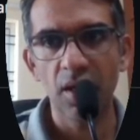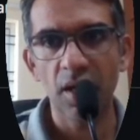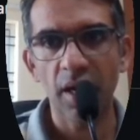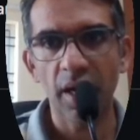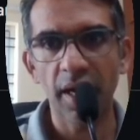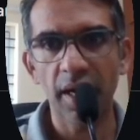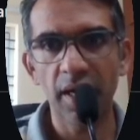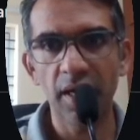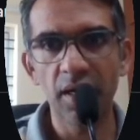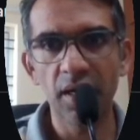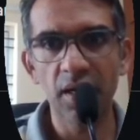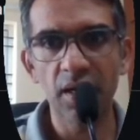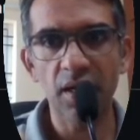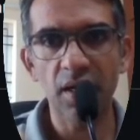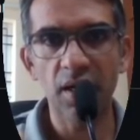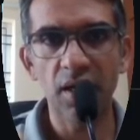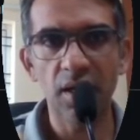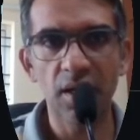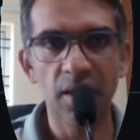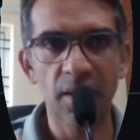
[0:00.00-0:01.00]
And
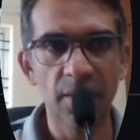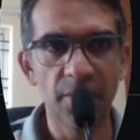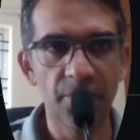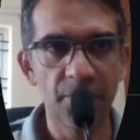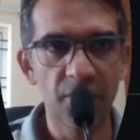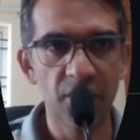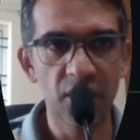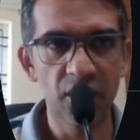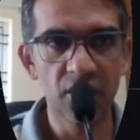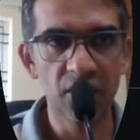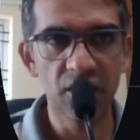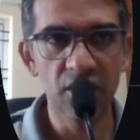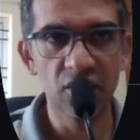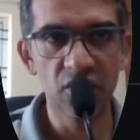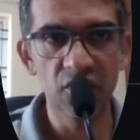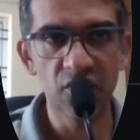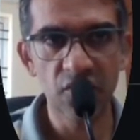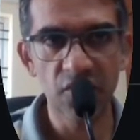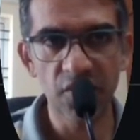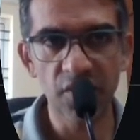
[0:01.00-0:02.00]
uh, this
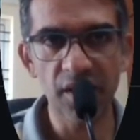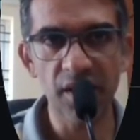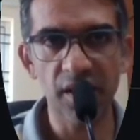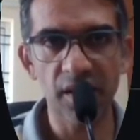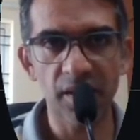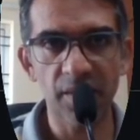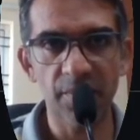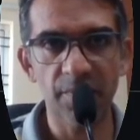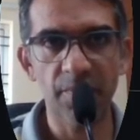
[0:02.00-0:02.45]
is free.